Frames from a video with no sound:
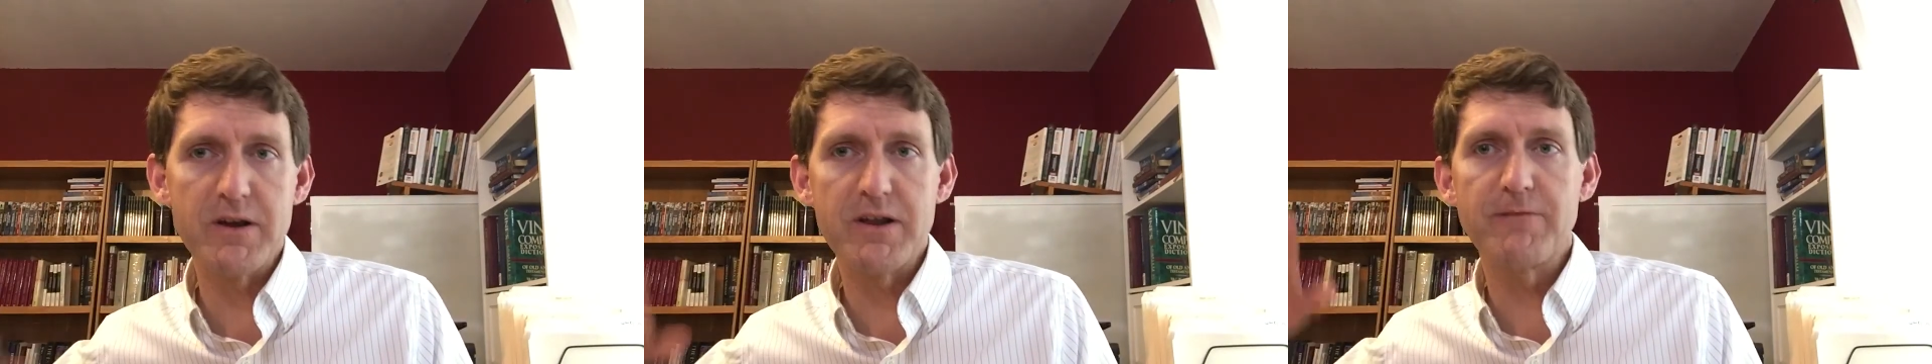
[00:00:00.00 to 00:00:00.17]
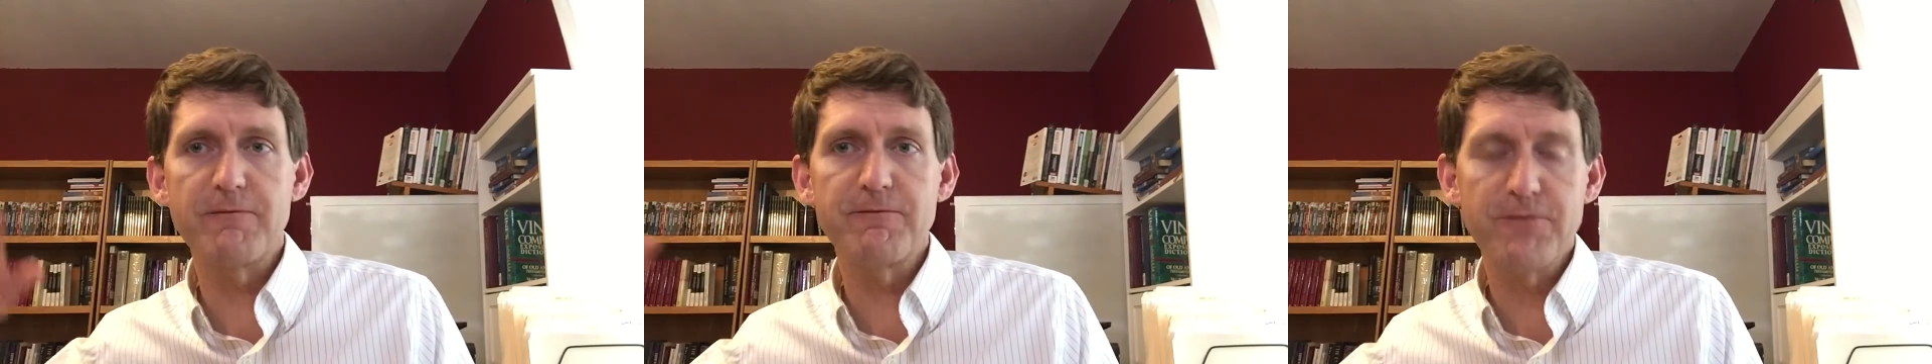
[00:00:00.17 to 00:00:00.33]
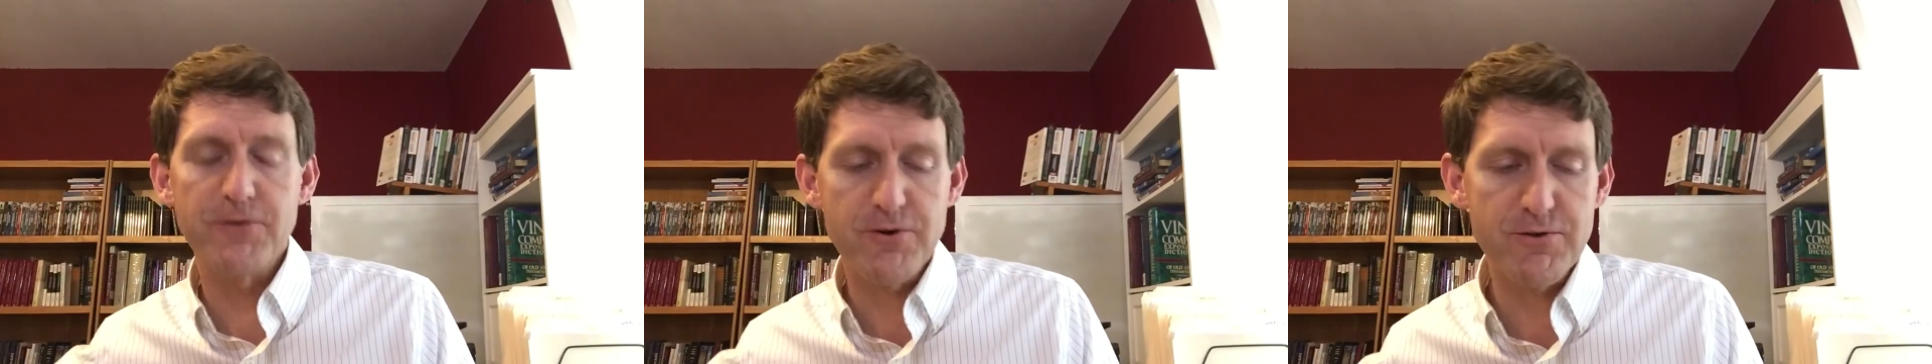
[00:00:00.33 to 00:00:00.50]
It
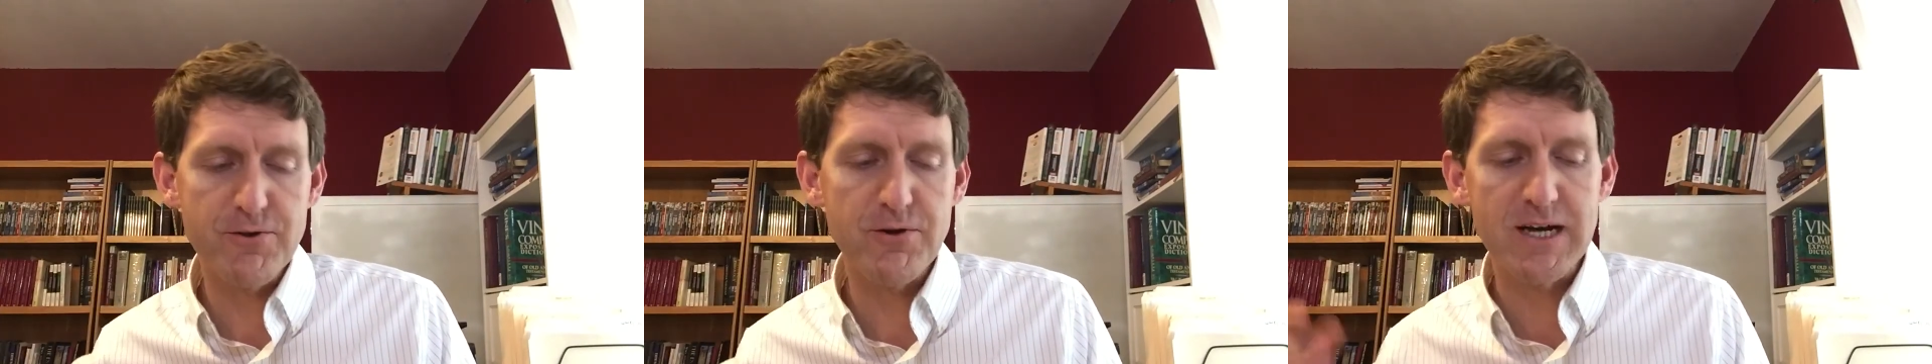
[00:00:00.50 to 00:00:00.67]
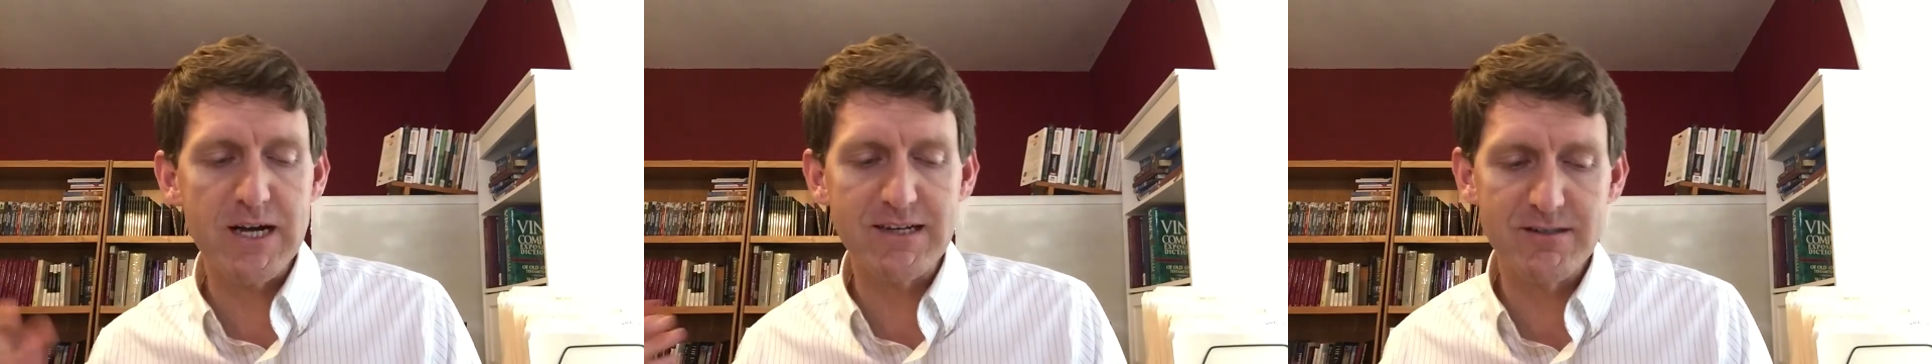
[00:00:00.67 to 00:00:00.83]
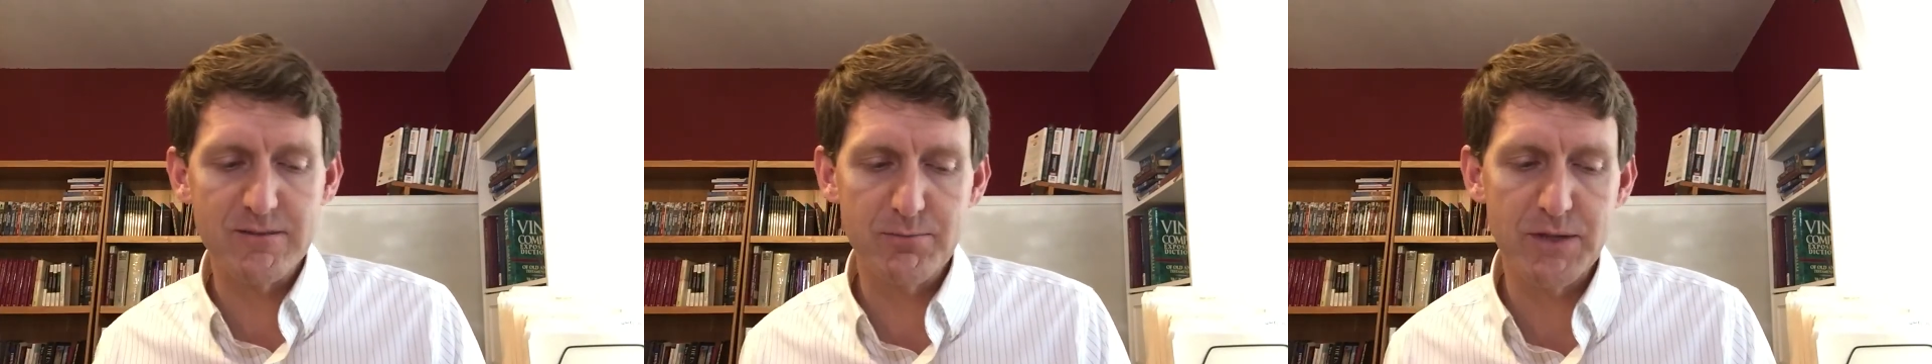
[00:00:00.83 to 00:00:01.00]
further
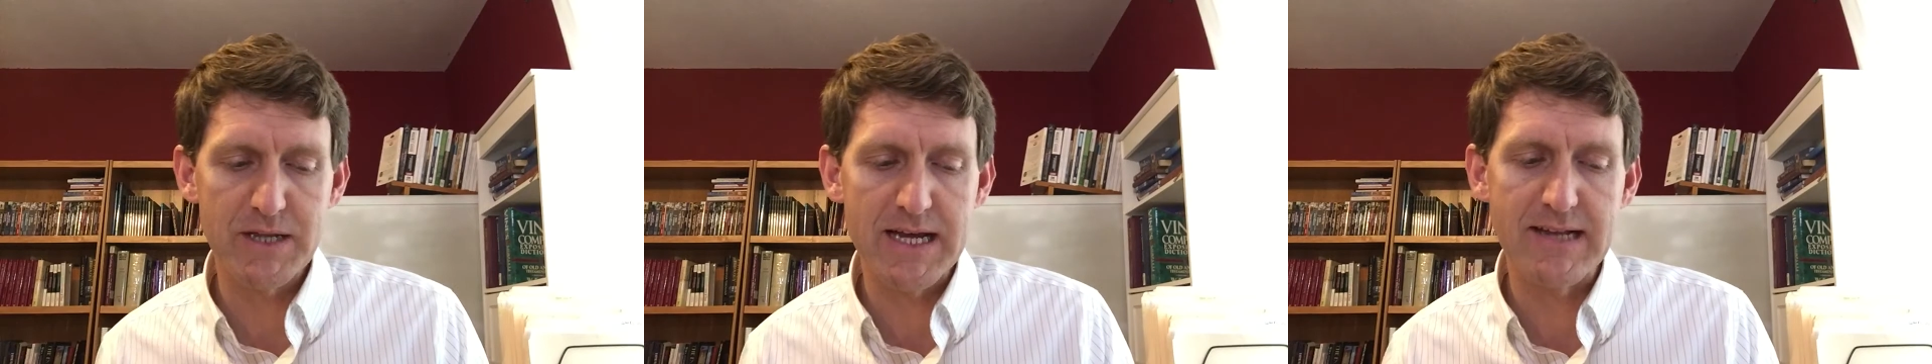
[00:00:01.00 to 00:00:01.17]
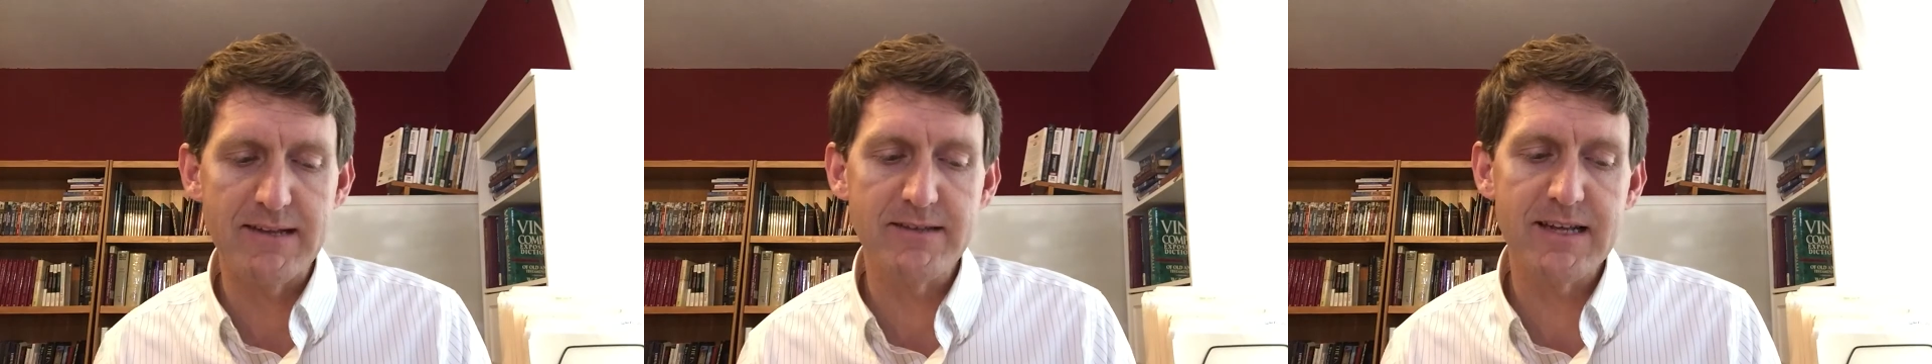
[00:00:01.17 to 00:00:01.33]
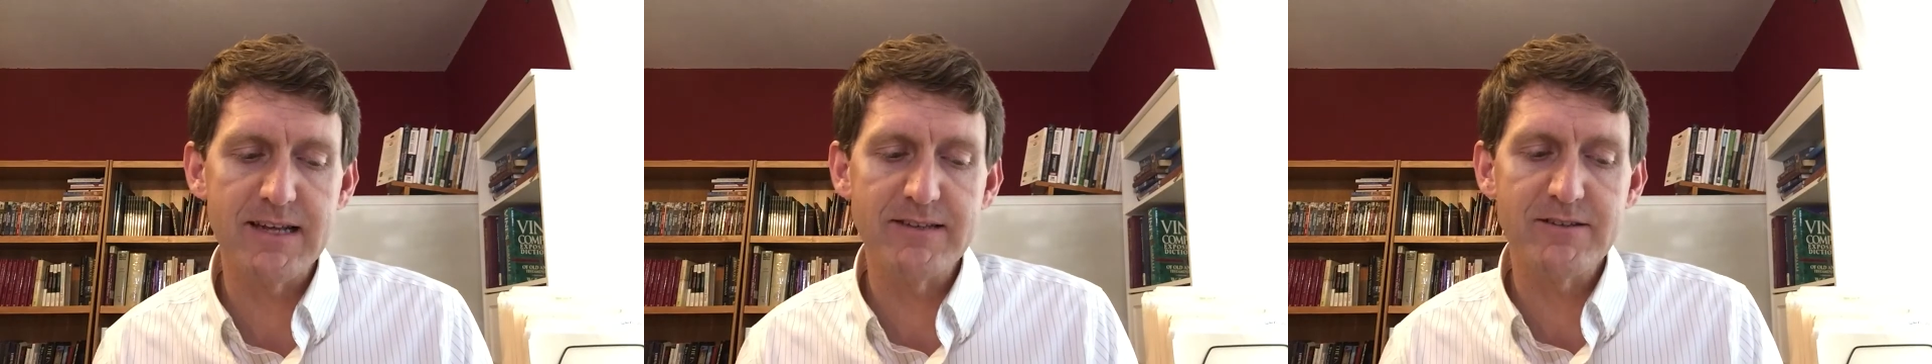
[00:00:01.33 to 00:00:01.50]

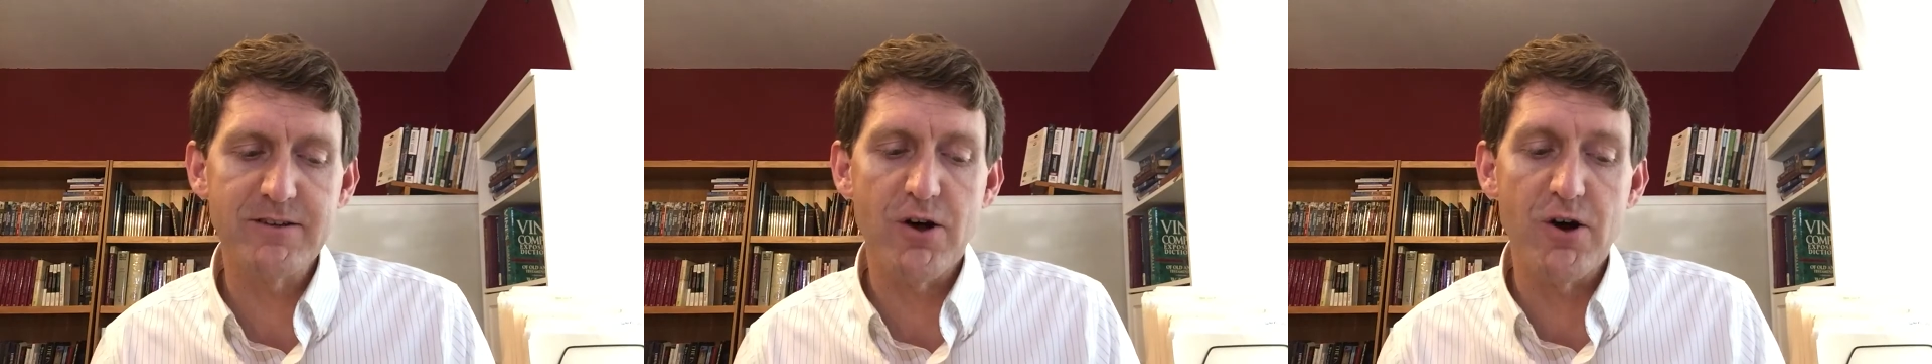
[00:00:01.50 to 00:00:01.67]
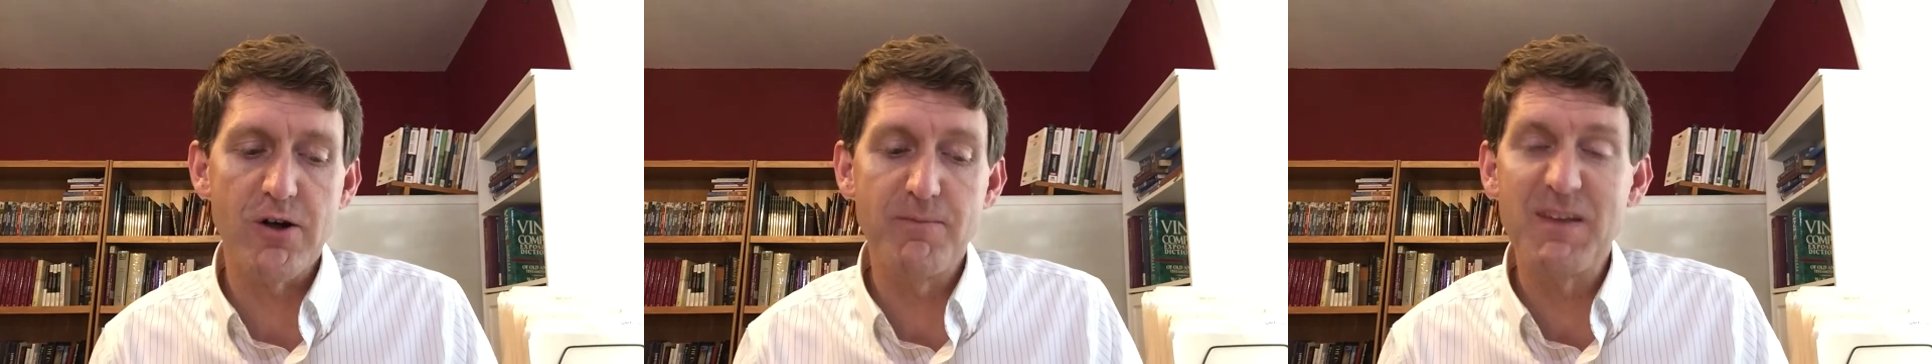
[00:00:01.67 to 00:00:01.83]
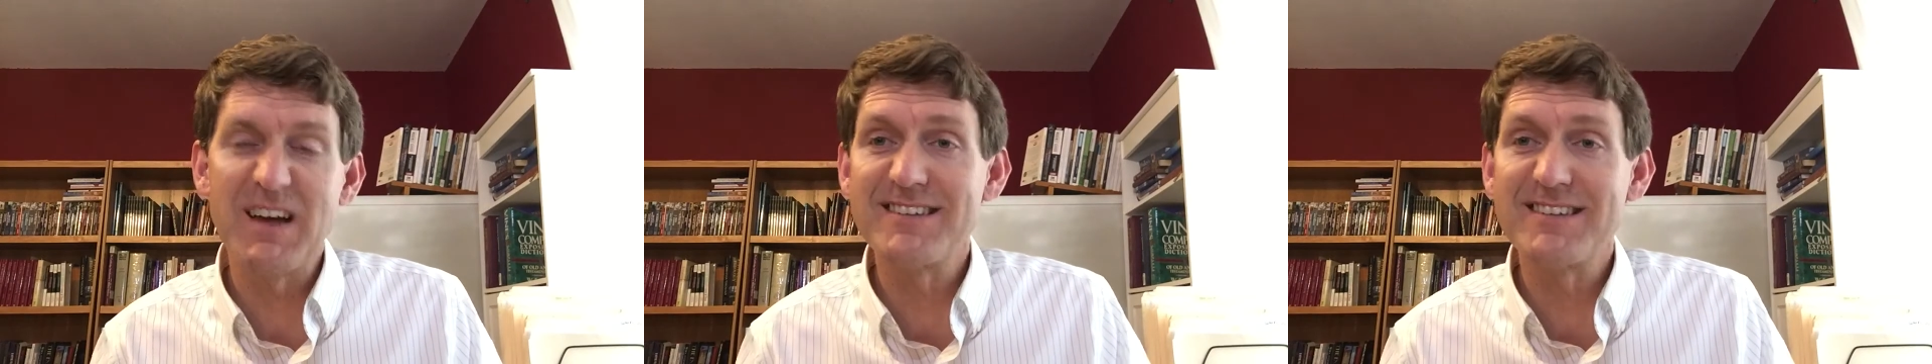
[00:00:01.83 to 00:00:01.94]
explains that's called